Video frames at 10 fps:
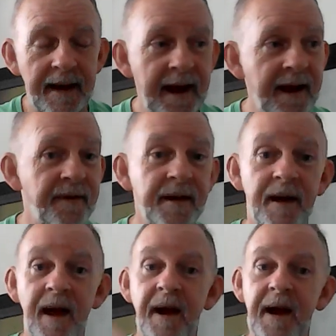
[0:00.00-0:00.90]
Even
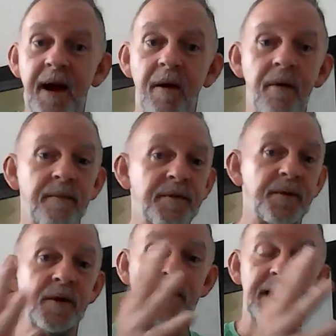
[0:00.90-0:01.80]
Larry Holmes
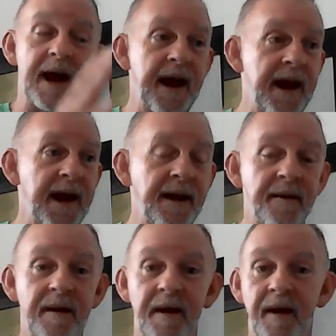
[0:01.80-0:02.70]
was a
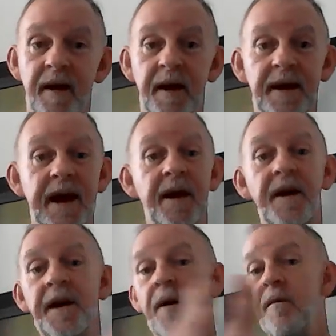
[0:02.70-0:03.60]

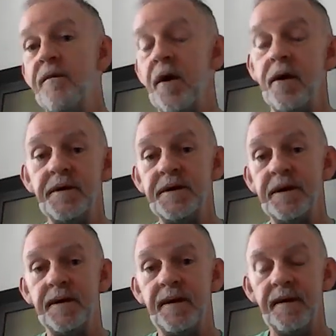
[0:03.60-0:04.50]
carried on
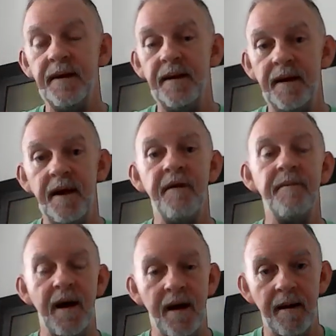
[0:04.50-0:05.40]
version
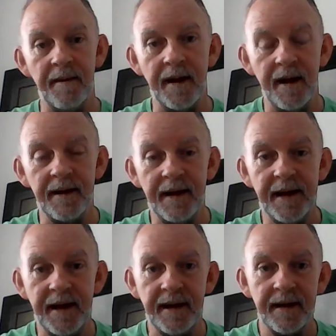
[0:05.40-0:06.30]
of Muhammad
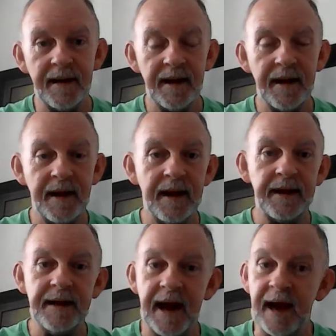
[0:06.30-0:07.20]
Ali.
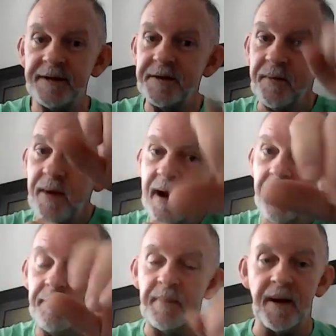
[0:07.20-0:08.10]
Dance
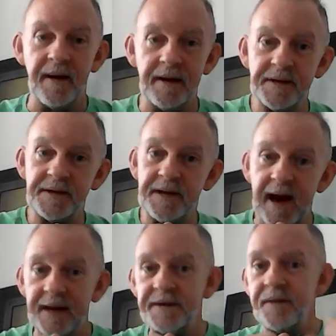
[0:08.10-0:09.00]
around punch,
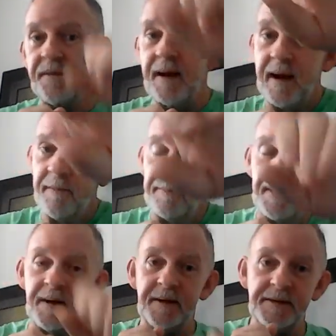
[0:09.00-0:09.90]
dance around
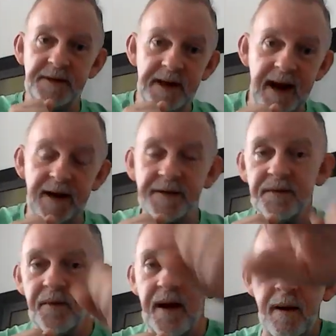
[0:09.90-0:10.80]
punch, dance
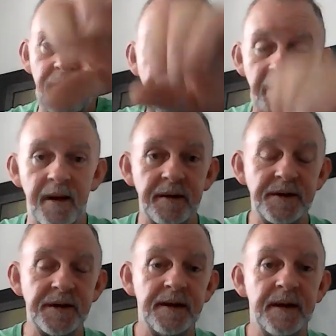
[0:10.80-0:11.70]
around punch.